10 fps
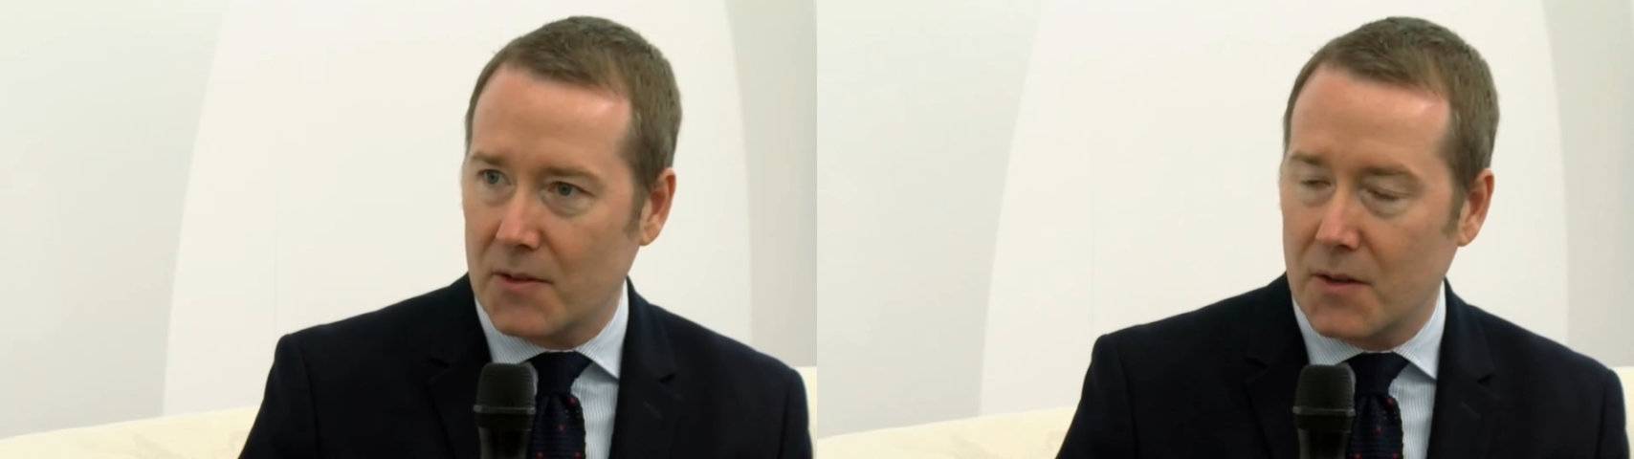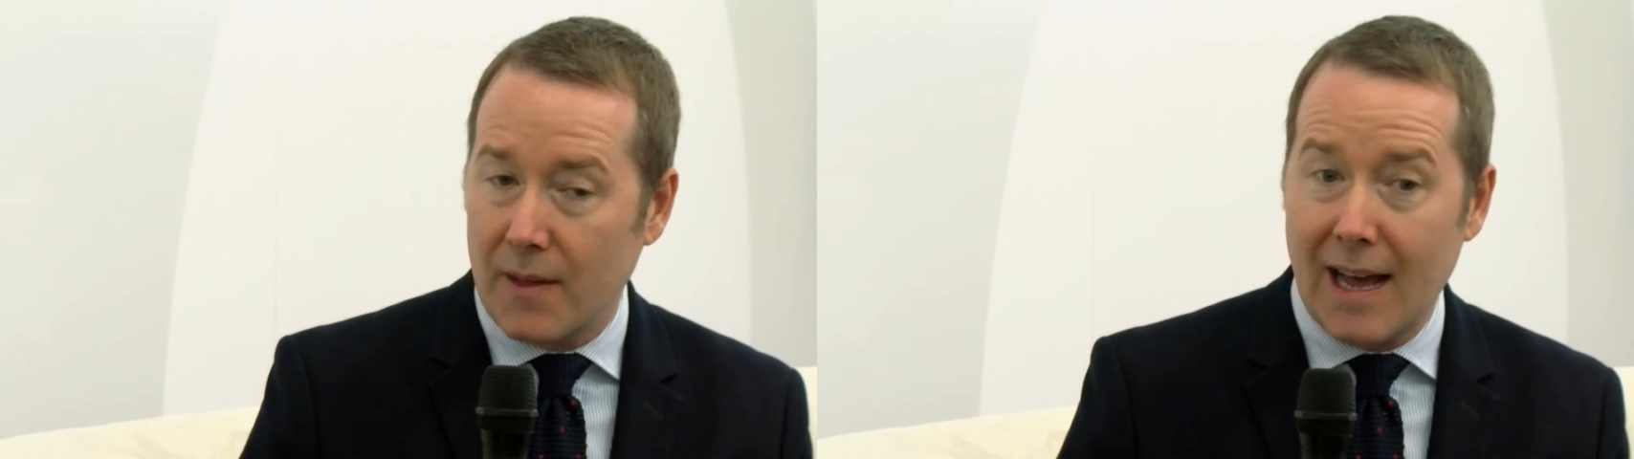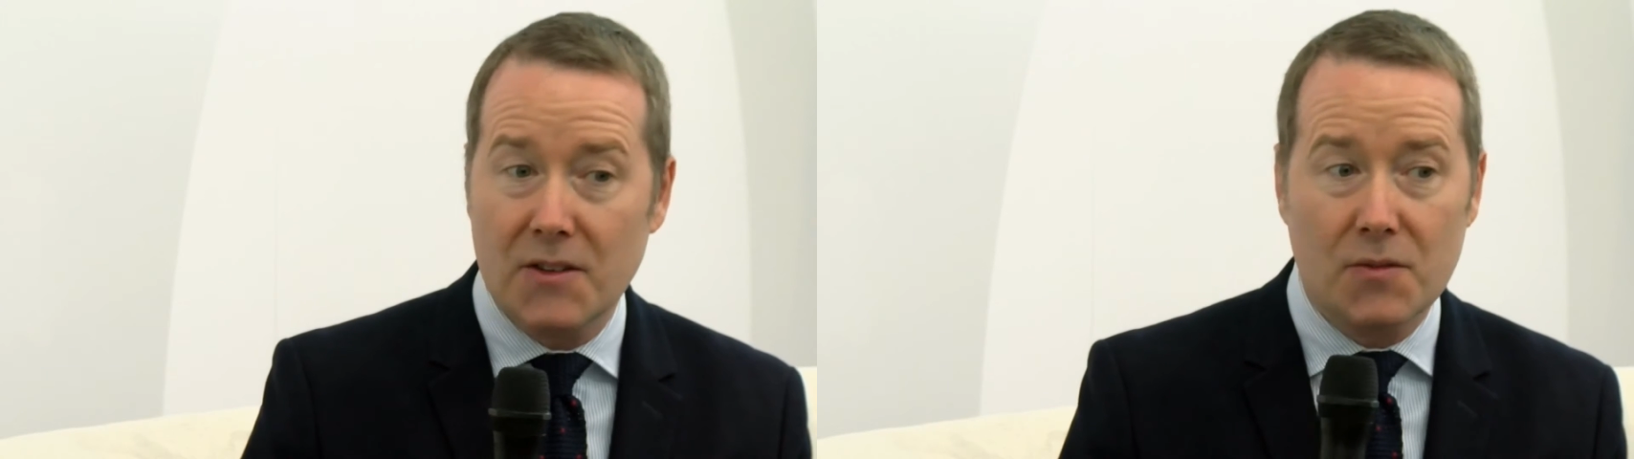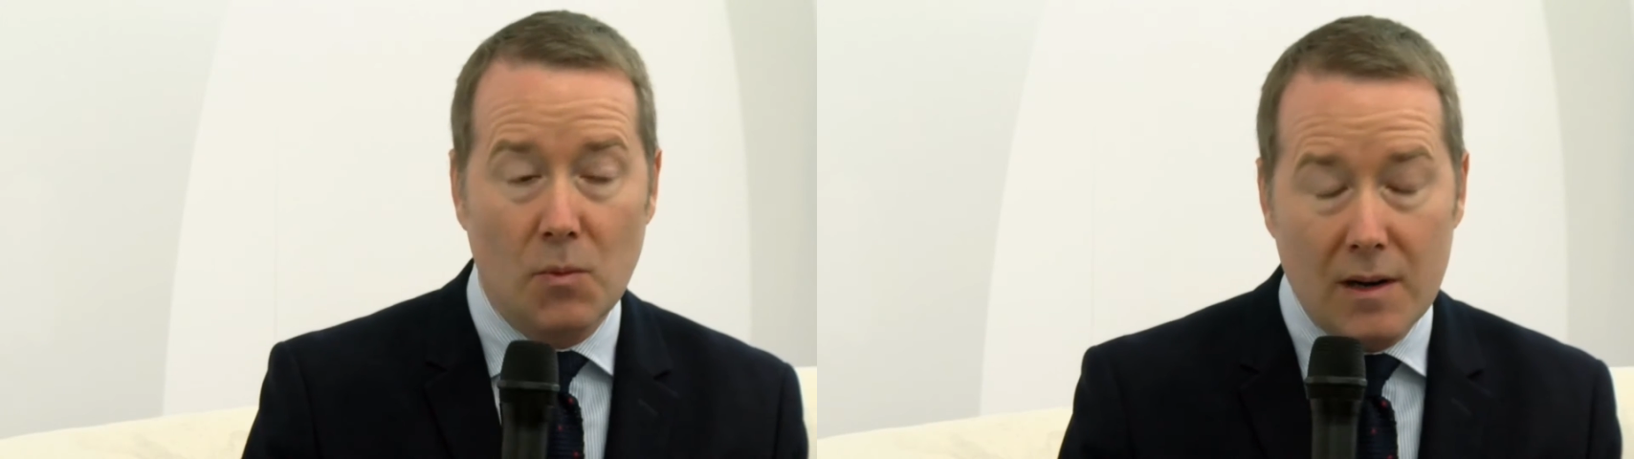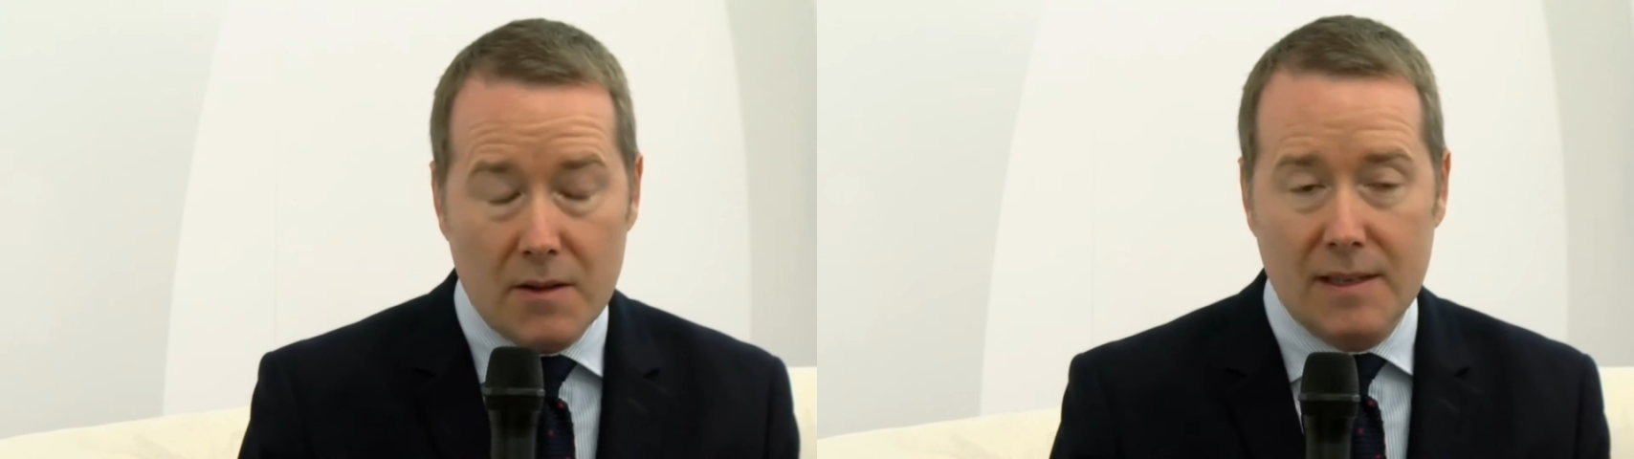So that's
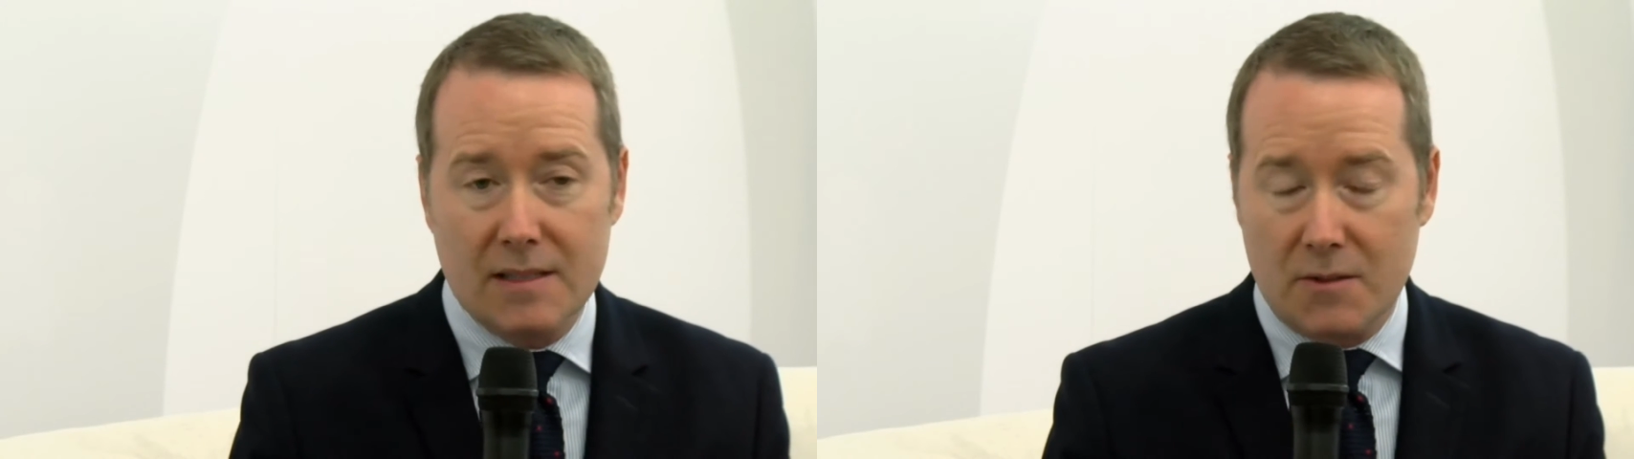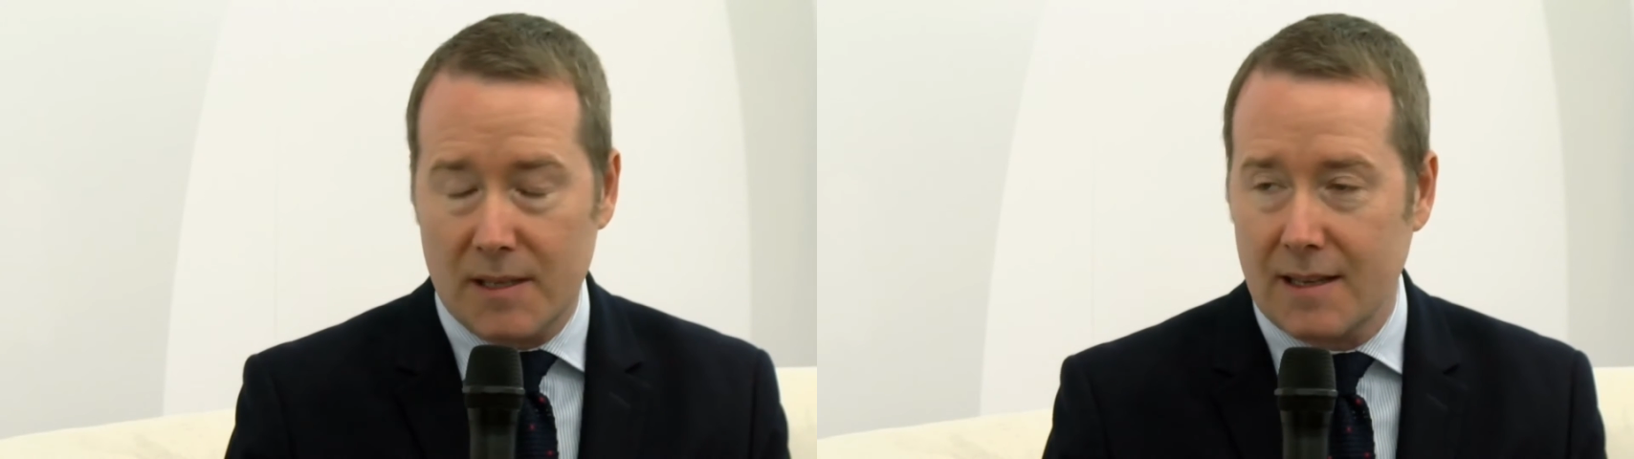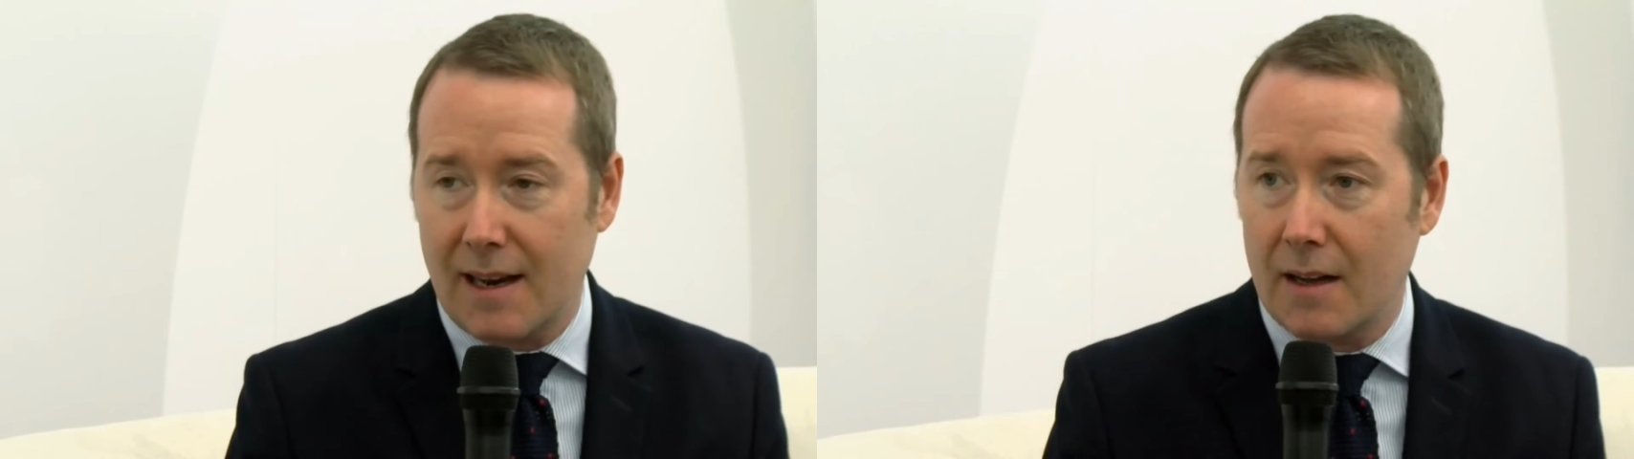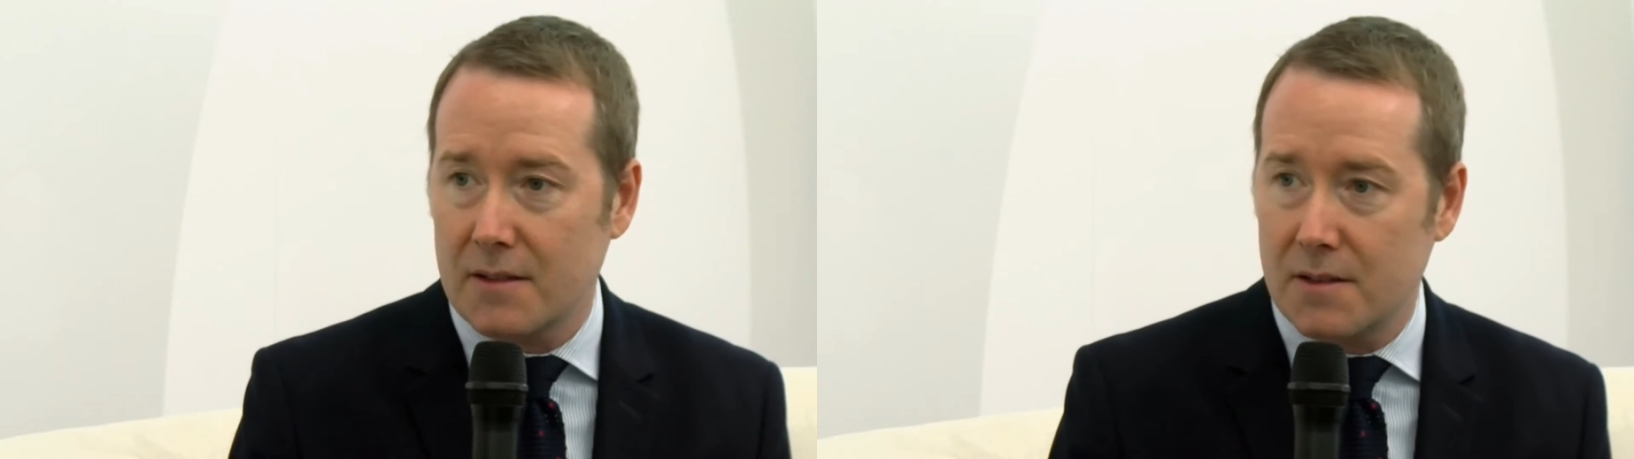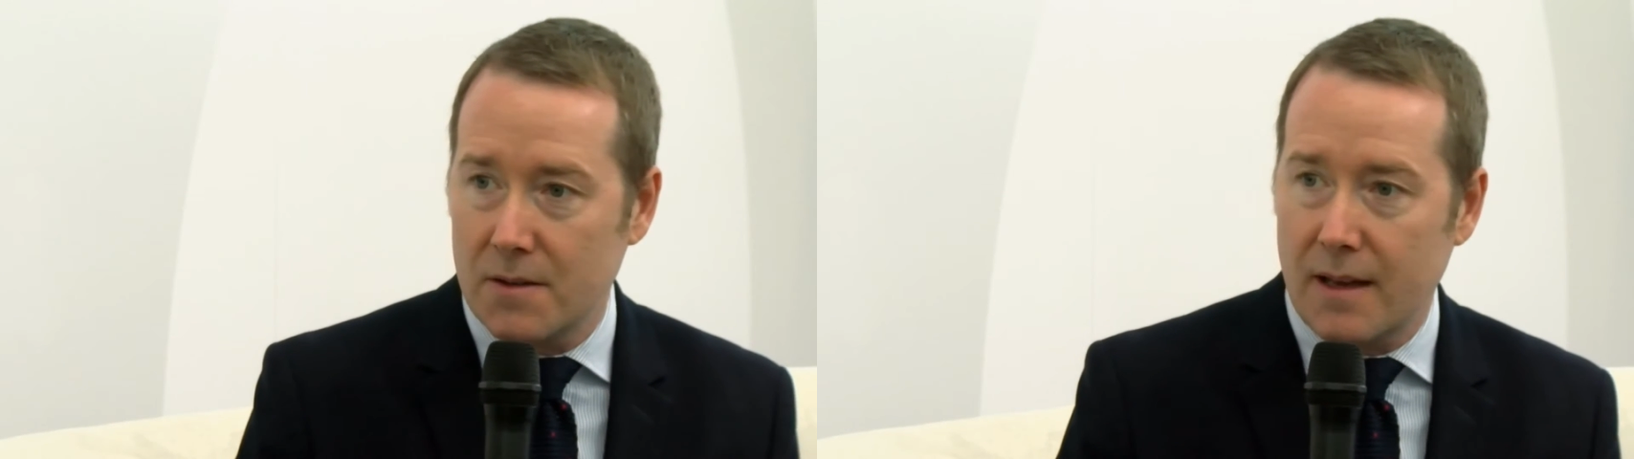one of the reasons we set out
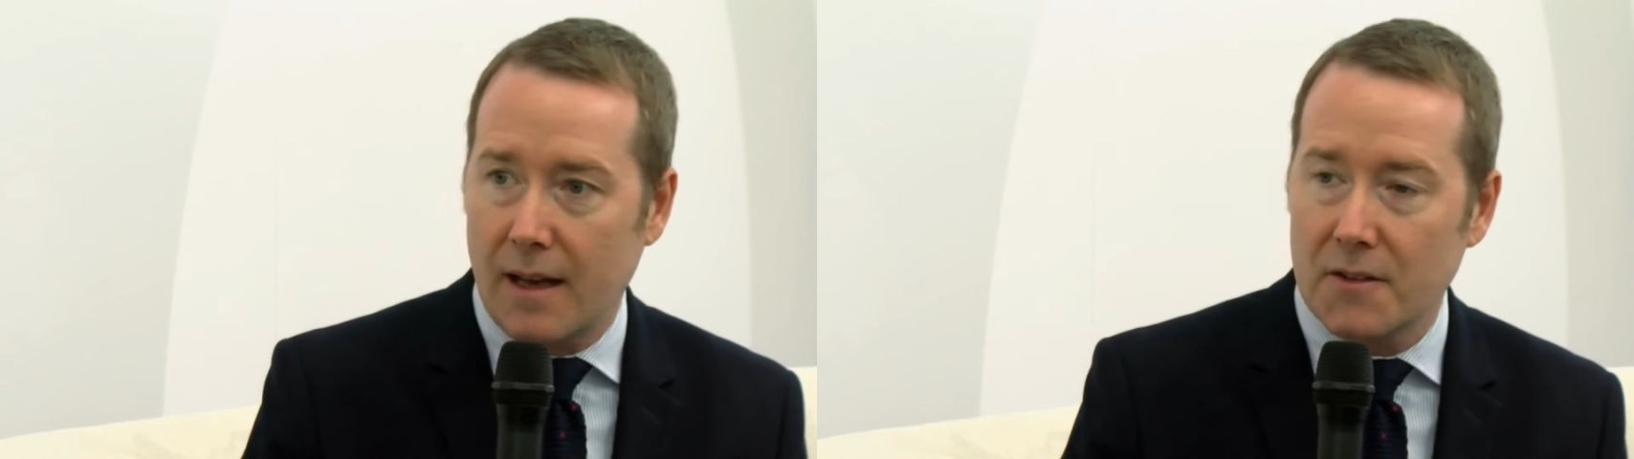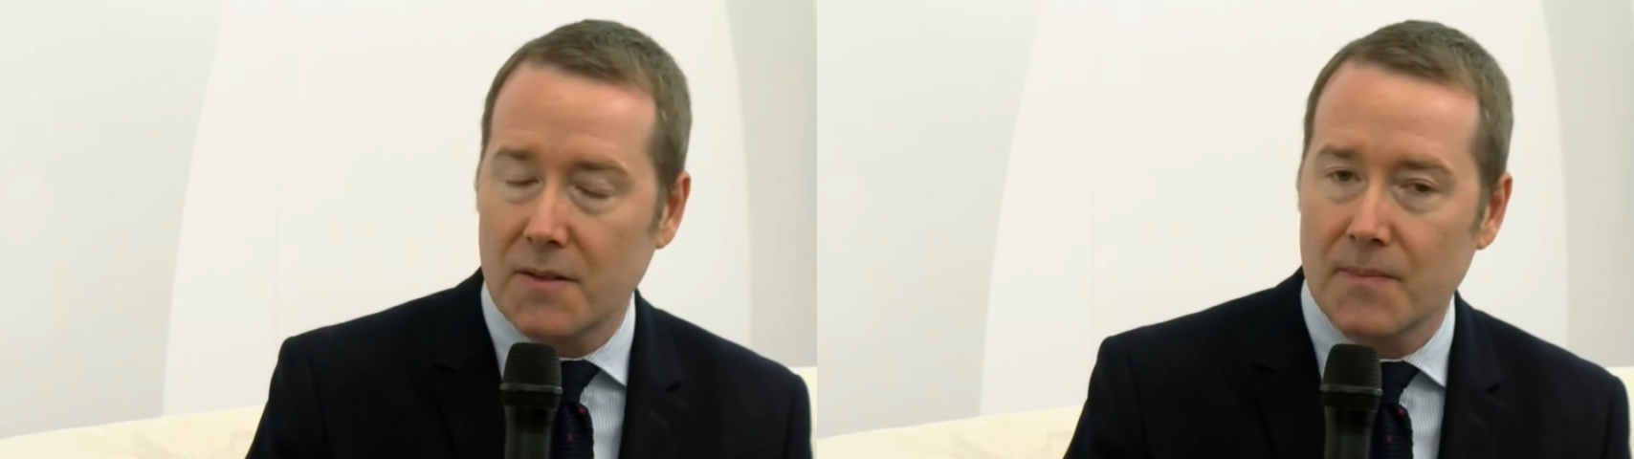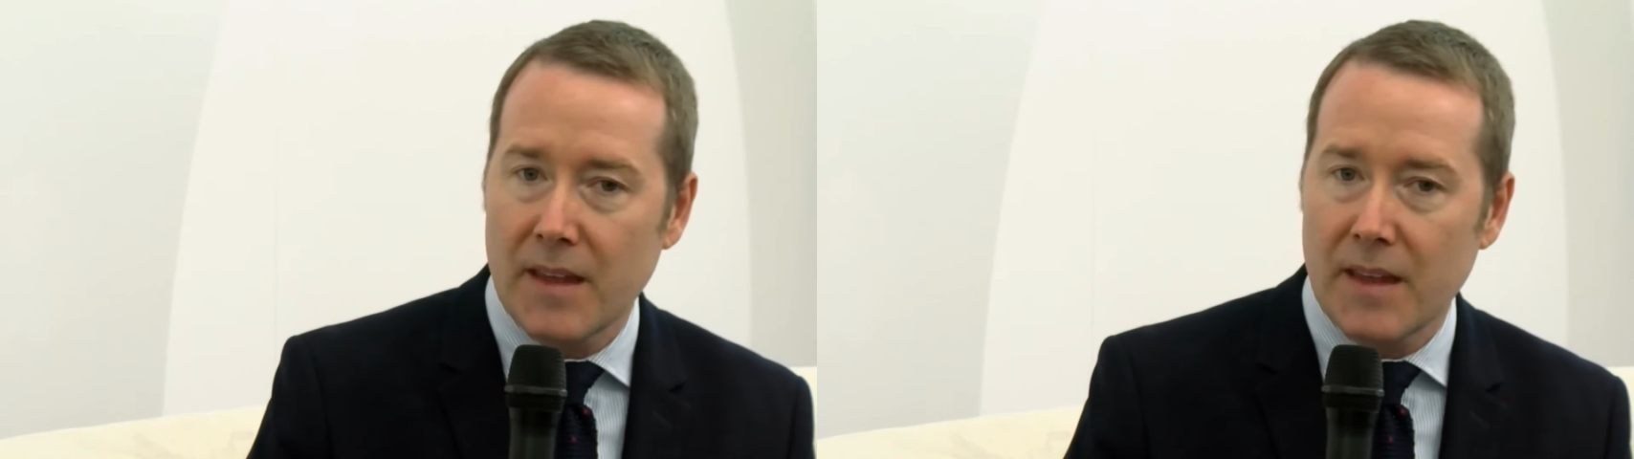to do this.